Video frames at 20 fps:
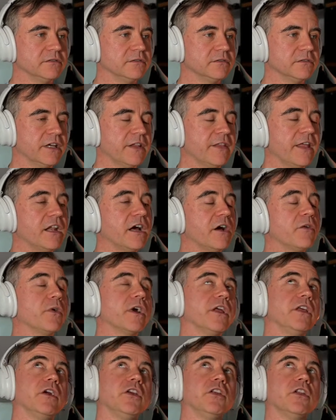And then I went,
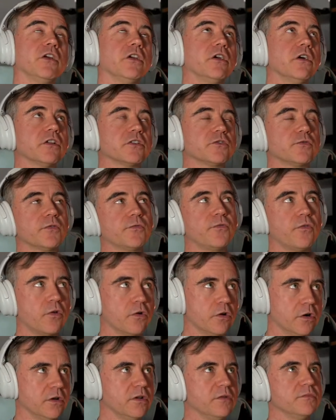you know, you go to Swift
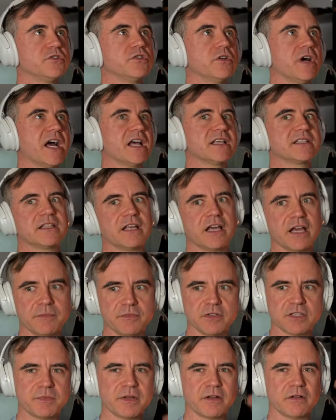forums, you ask them, you
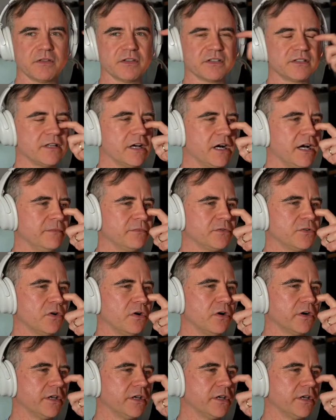spend all this time talking